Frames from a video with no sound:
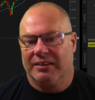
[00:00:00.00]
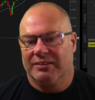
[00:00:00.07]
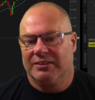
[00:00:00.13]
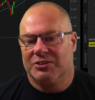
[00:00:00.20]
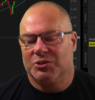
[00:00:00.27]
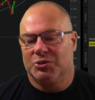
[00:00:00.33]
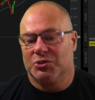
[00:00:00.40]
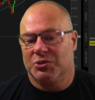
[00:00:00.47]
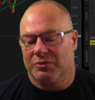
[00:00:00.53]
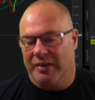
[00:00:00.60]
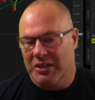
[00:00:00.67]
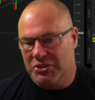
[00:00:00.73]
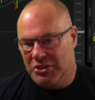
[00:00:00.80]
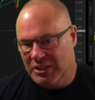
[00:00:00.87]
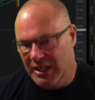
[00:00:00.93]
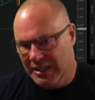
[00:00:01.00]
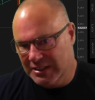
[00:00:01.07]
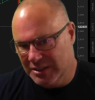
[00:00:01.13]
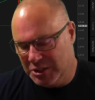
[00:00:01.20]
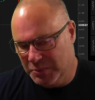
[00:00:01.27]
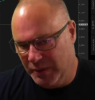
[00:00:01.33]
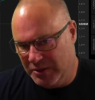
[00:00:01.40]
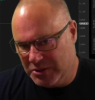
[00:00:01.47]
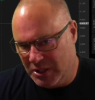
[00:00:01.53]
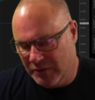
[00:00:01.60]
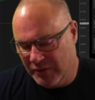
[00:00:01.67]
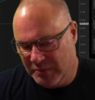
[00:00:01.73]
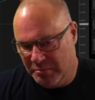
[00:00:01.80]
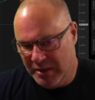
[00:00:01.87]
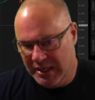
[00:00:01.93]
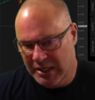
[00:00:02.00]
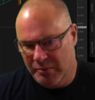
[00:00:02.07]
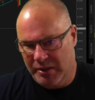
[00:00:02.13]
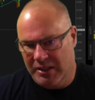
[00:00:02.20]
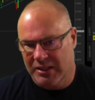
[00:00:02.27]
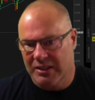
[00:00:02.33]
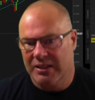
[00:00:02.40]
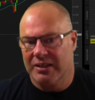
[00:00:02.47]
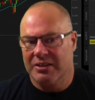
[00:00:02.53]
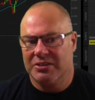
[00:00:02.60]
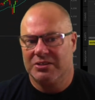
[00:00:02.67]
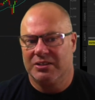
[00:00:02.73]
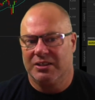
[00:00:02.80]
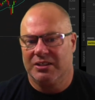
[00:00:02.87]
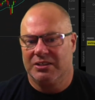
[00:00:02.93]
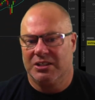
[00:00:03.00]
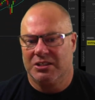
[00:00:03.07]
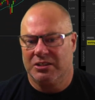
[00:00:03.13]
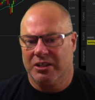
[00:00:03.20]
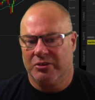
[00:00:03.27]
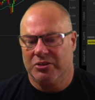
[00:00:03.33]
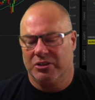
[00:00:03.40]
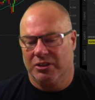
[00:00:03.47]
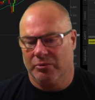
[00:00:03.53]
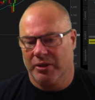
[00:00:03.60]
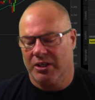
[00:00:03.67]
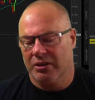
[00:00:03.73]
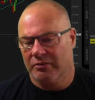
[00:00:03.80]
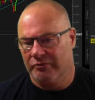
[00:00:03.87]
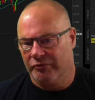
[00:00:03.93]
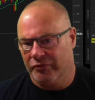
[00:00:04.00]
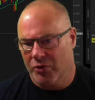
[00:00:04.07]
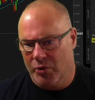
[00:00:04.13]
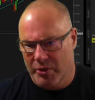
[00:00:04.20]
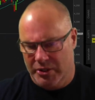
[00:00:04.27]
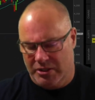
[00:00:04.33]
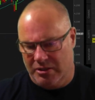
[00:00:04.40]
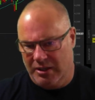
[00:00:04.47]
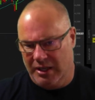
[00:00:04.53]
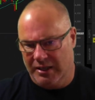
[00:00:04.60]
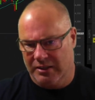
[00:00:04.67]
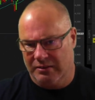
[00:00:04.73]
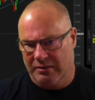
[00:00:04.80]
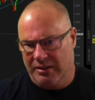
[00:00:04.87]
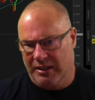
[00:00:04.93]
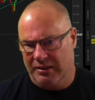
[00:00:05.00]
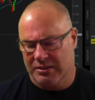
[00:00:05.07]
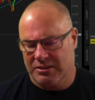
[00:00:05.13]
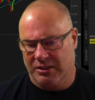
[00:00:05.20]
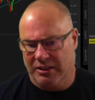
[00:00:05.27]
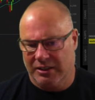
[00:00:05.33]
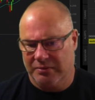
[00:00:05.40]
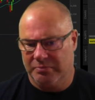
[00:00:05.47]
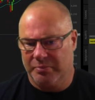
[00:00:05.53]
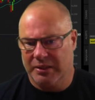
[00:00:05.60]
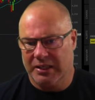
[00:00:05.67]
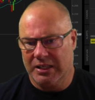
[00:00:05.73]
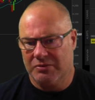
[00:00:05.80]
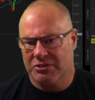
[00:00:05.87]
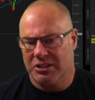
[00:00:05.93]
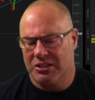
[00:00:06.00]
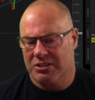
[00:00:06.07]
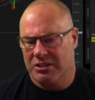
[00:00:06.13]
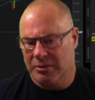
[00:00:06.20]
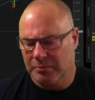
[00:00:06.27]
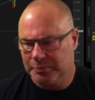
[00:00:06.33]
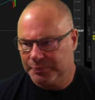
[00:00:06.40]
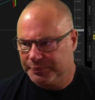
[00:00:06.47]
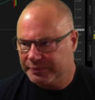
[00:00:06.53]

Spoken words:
sort of educate, I suppose, over many years is this notion that we can avoid that belief system